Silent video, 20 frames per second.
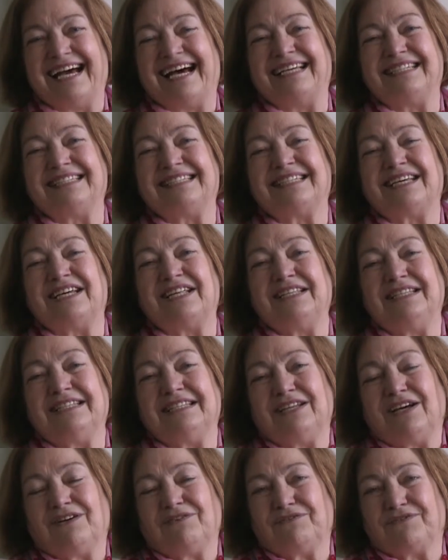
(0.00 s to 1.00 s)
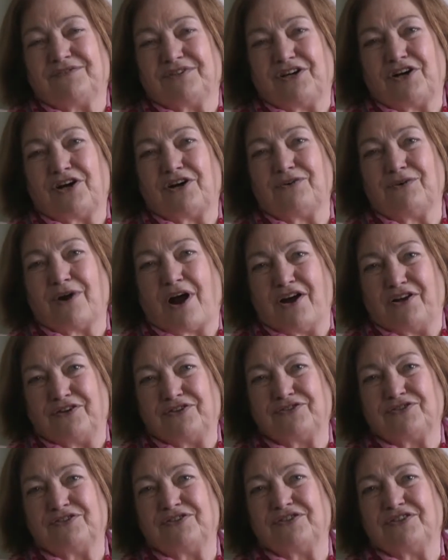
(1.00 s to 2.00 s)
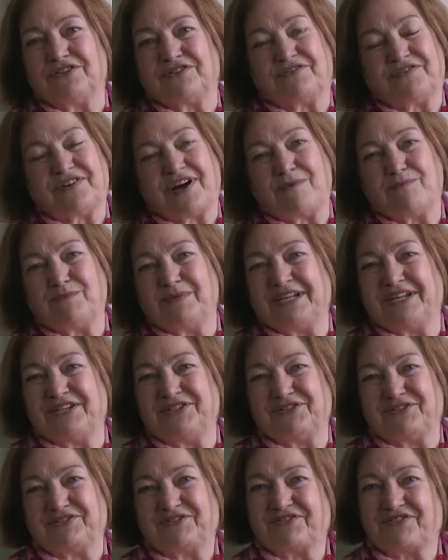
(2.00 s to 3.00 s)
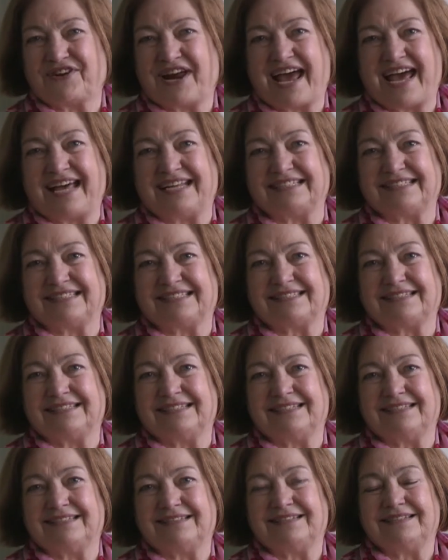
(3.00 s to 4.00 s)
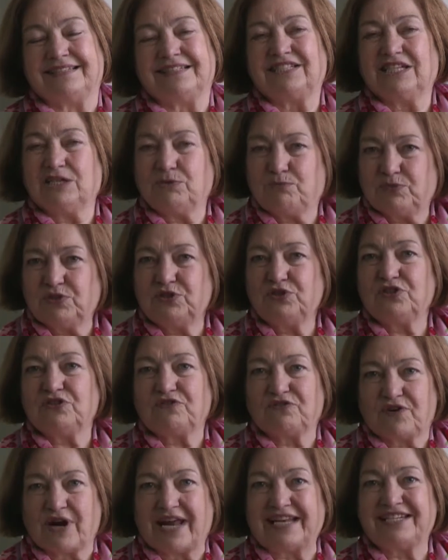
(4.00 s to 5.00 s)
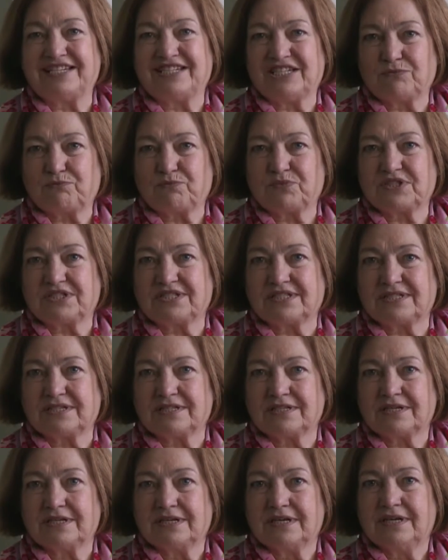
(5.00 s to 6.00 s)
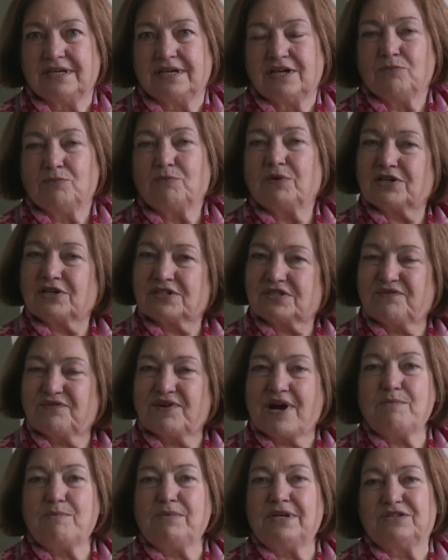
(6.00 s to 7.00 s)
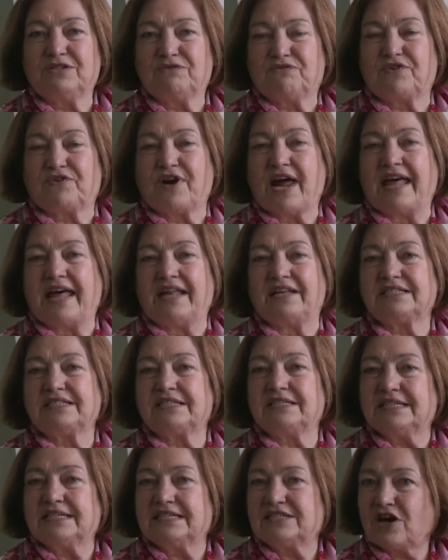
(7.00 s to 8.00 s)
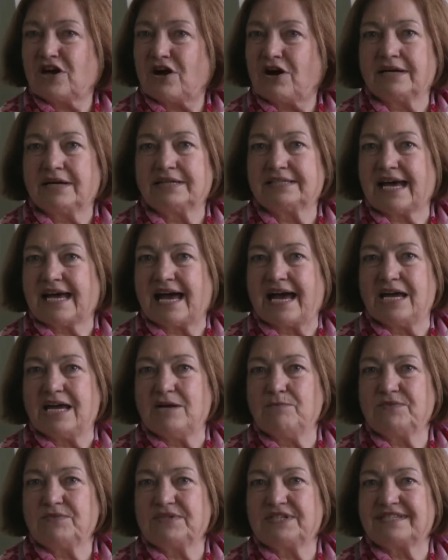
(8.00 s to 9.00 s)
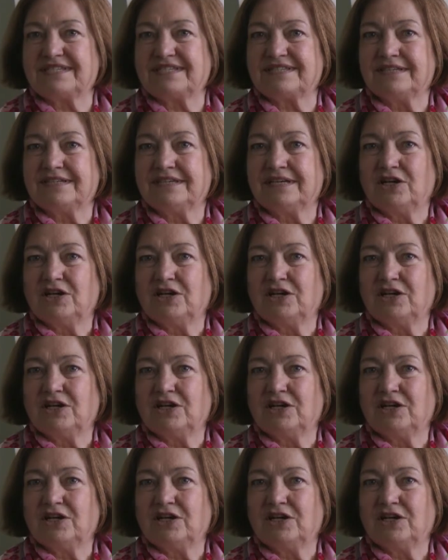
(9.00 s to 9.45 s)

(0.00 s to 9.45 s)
And love around you, your family and your friends. Deepen your friendships. Because family and friends in these hard times